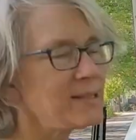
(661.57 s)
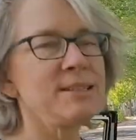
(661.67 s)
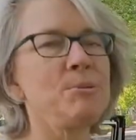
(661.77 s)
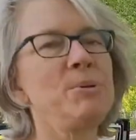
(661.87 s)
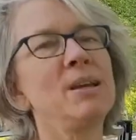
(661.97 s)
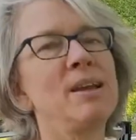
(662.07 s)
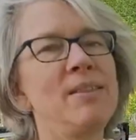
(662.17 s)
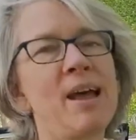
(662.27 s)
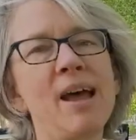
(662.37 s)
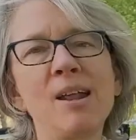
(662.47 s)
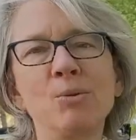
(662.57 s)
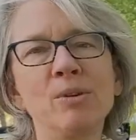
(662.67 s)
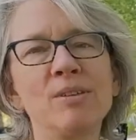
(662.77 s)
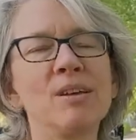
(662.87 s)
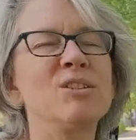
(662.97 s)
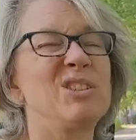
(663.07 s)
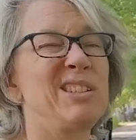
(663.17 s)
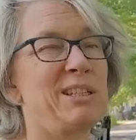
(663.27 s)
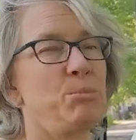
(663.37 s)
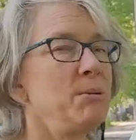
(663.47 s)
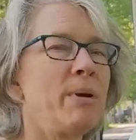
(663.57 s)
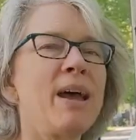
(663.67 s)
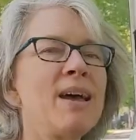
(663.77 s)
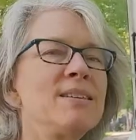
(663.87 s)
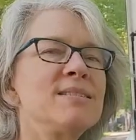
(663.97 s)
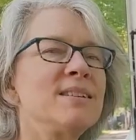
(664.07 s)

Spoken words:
sleeping on that with other sleeping pads,